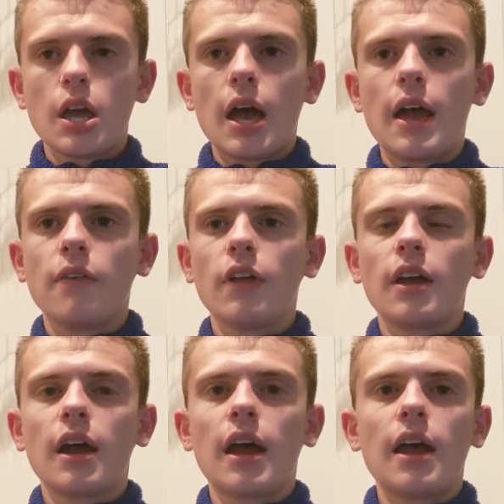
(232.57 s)
And
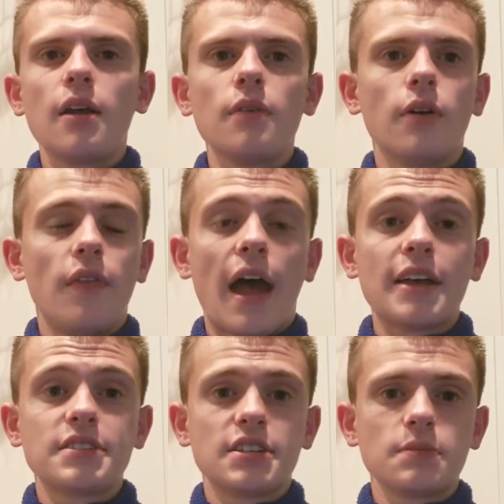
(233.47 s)
like in that
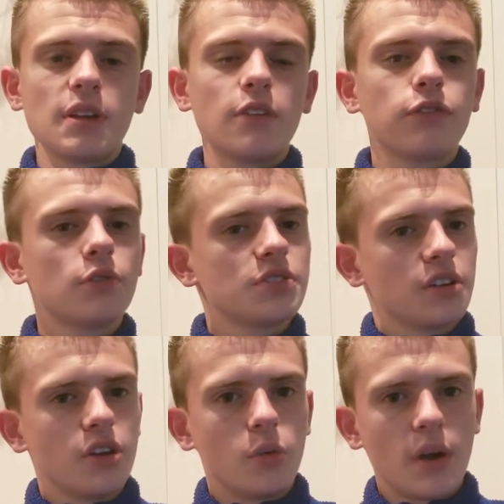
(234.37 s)
sense, an influence in
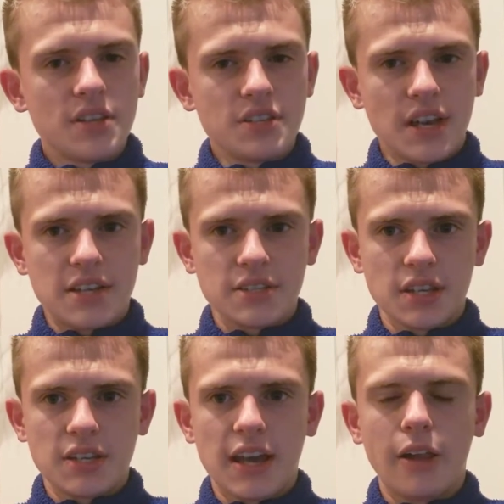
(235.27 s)
good ways, yes, like
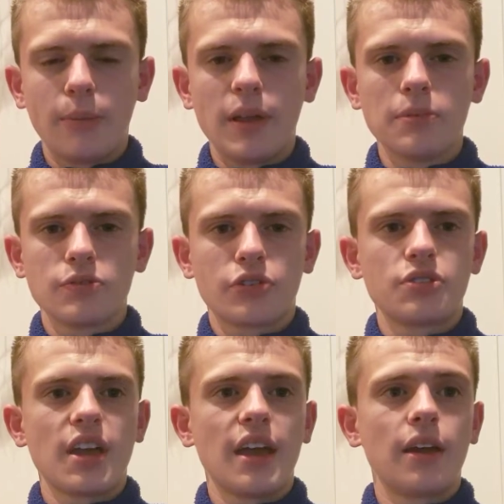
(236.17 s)
to help people as much
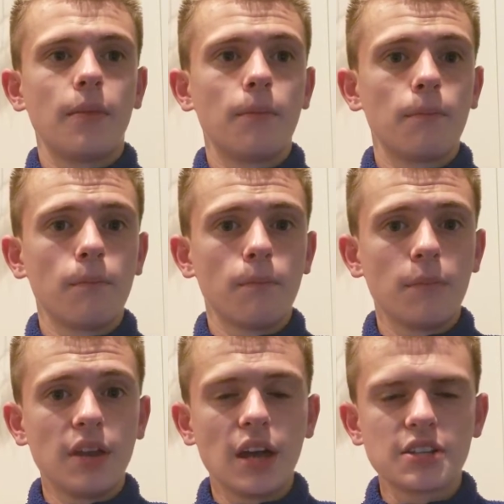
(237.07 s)
as you can and
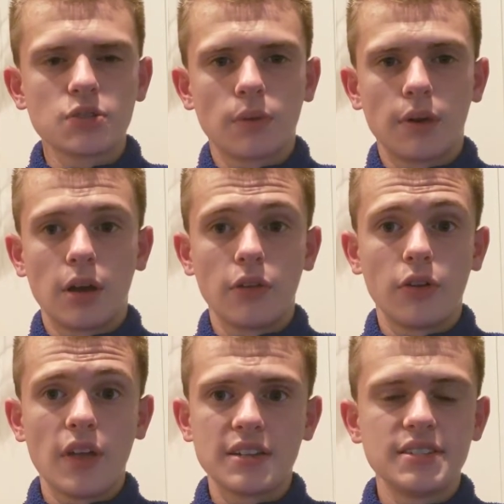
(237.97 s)
be nice to one another.
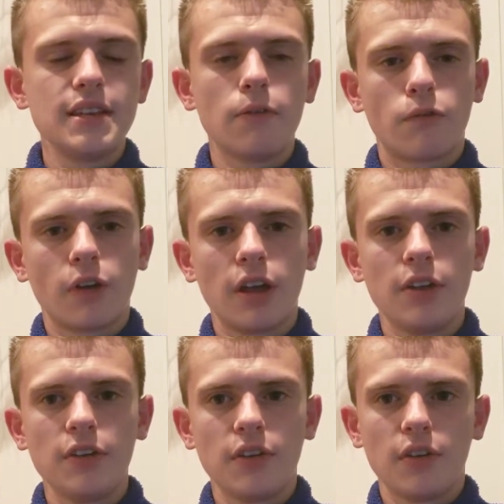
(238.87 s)
That's different.